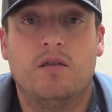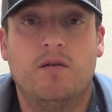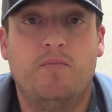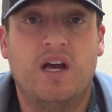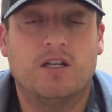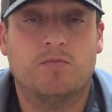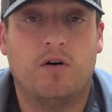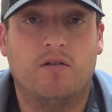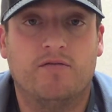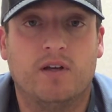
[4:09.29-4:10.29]
the
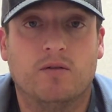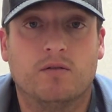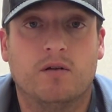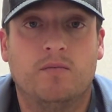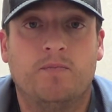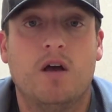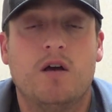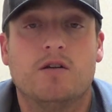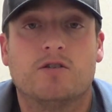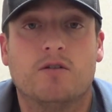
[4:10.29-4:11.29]
baseball field
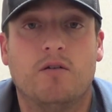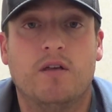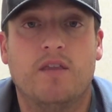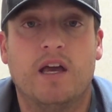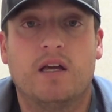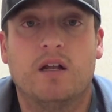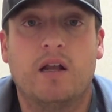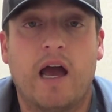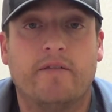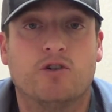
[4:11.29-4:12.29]
so that they
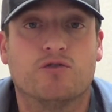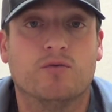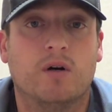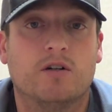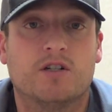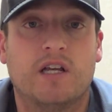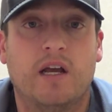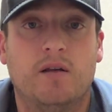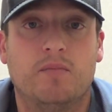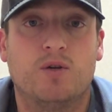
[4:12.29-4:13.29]
can have a true
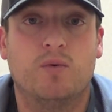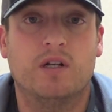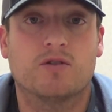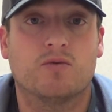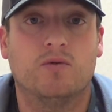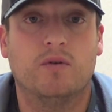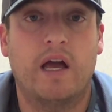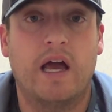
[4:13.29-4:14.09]
understanding between school